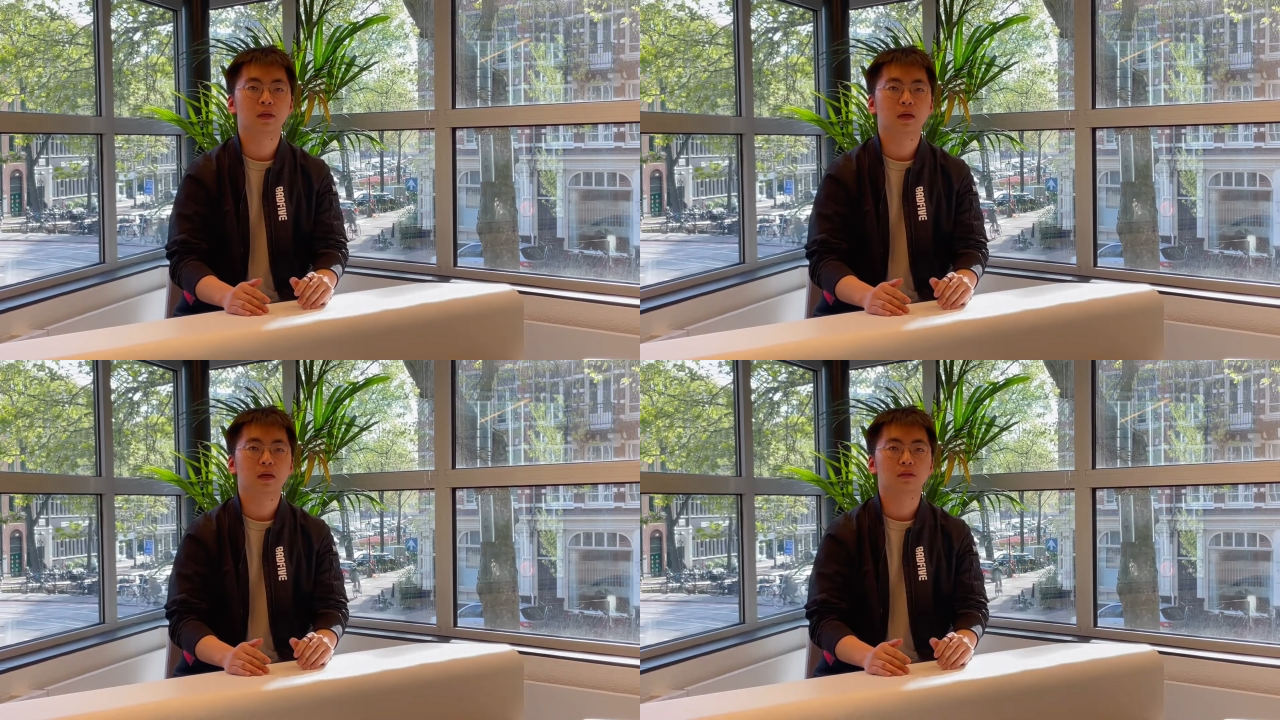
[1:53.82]

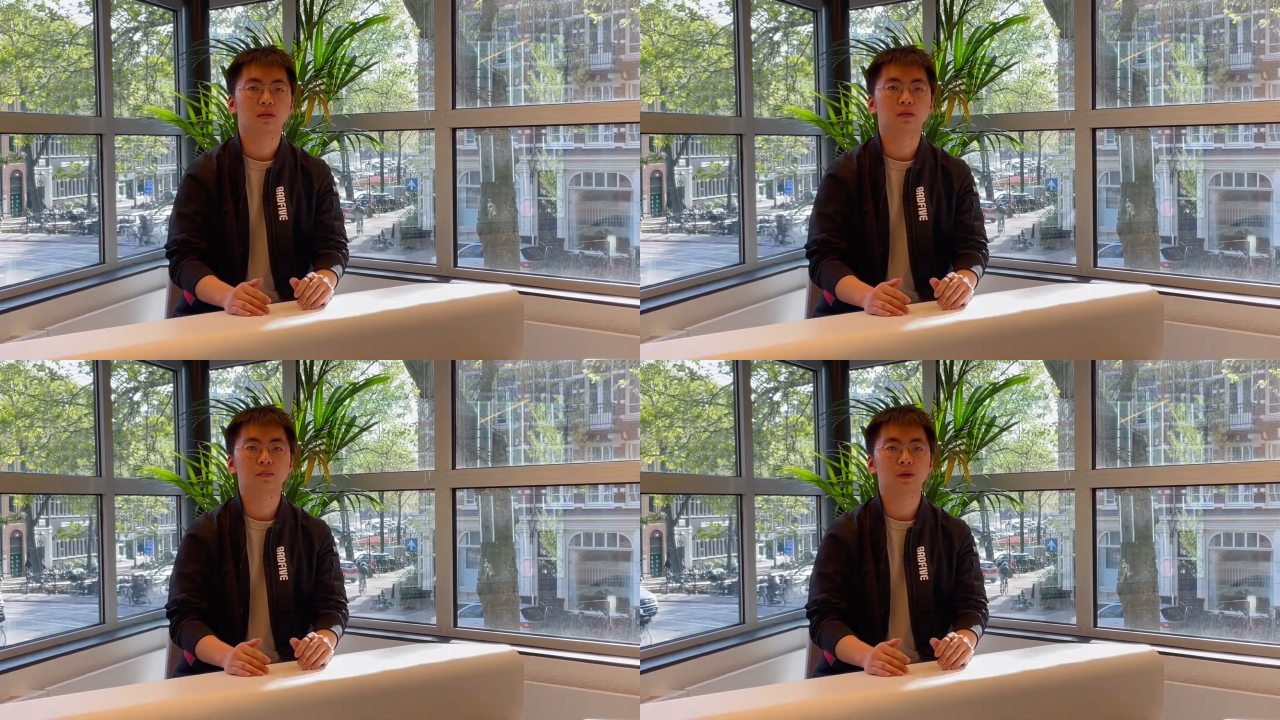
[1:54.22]
In the
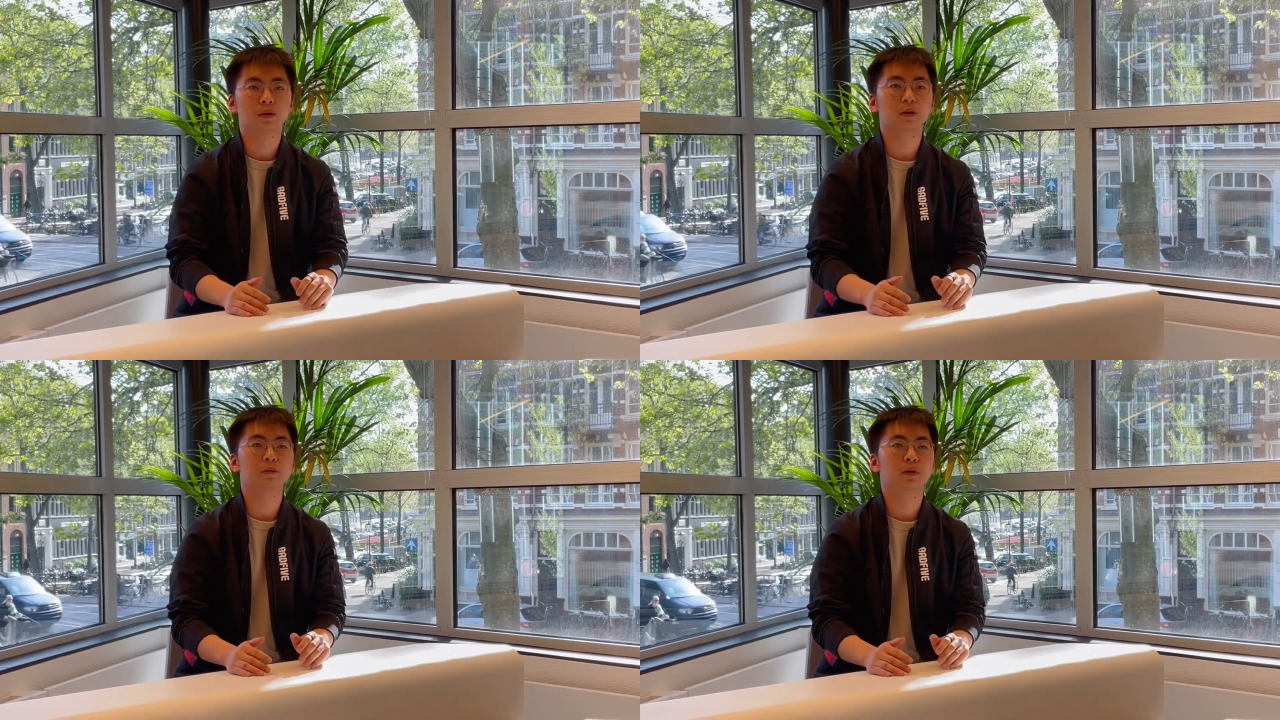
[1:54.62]
new
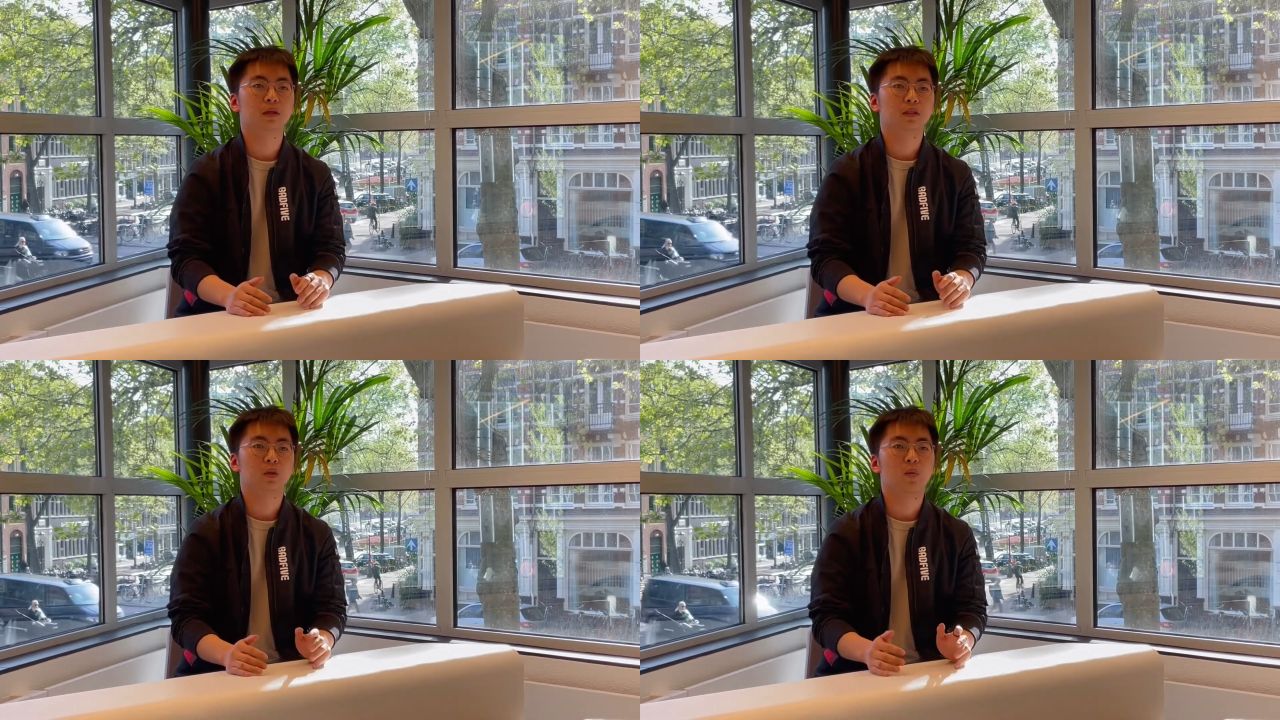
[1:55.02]
model,
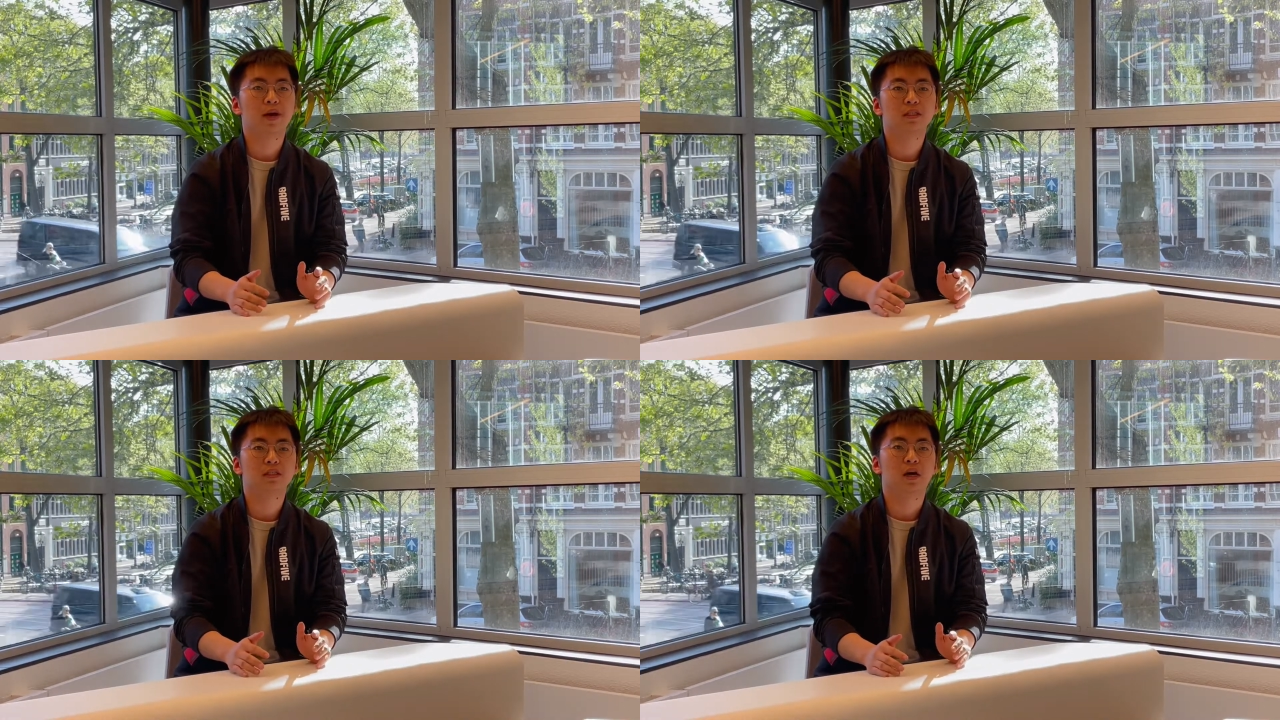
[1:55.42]
the
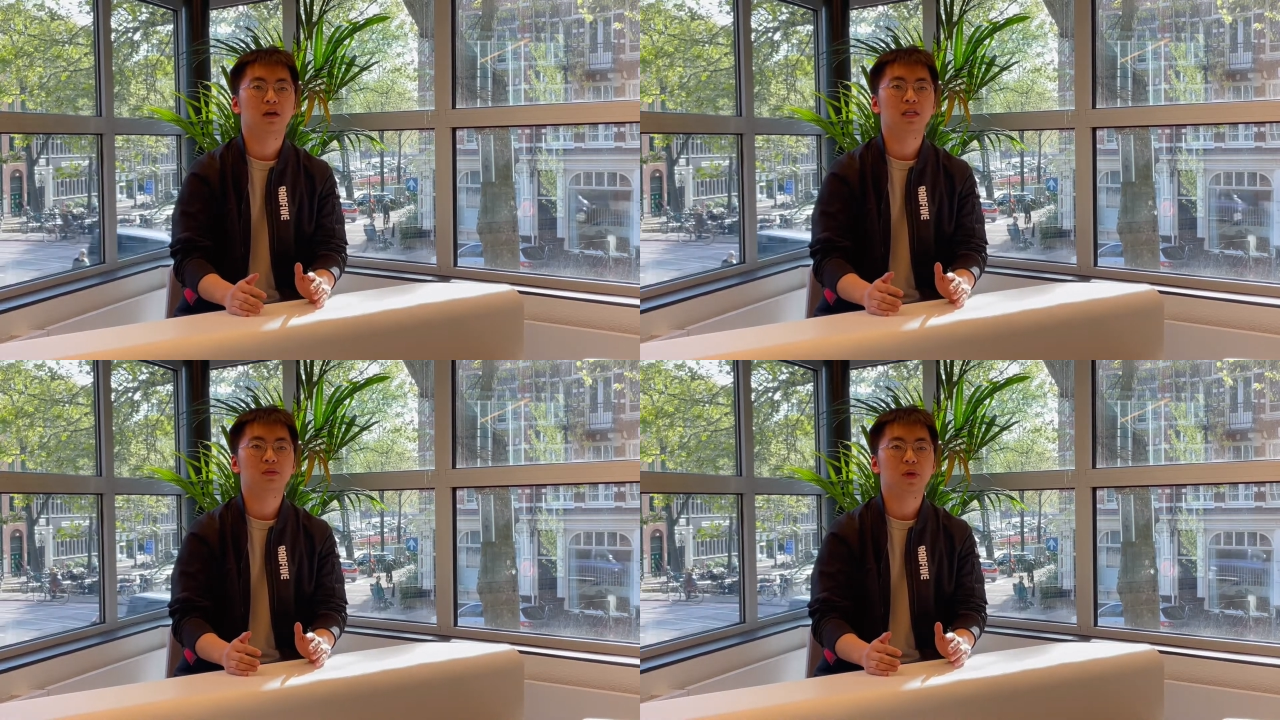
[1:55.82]
weights are
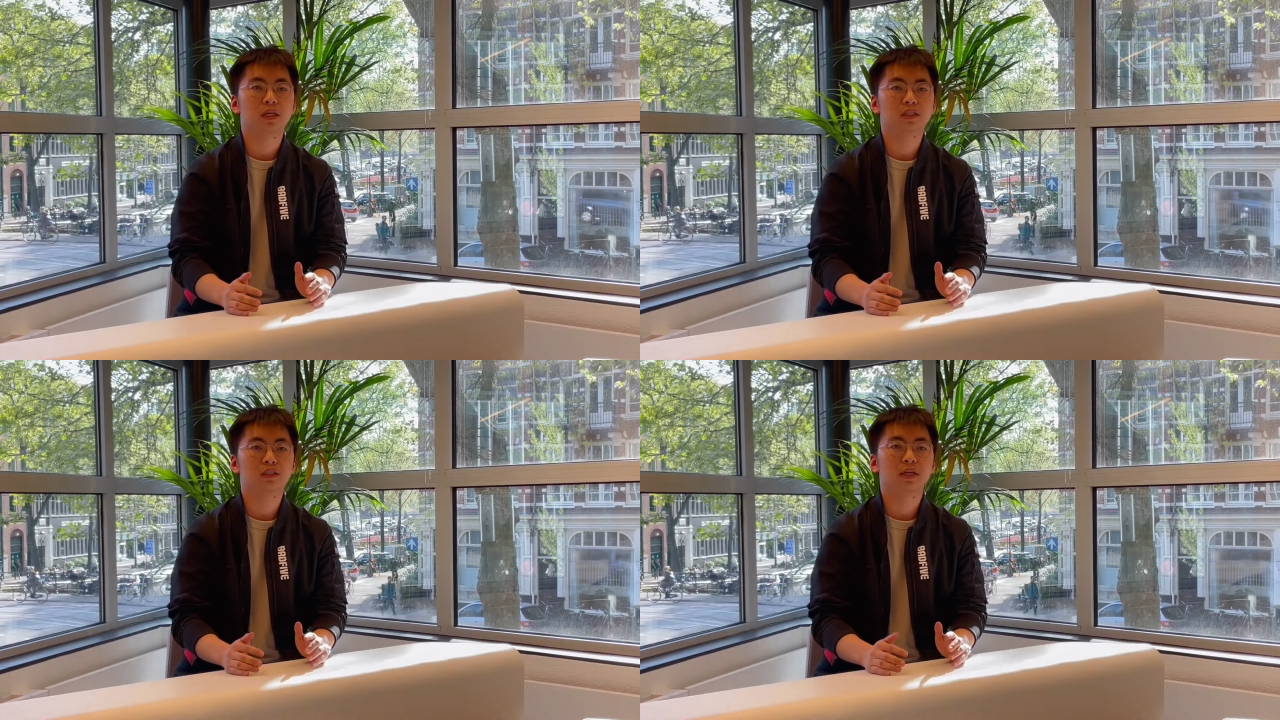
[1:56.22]
indirectly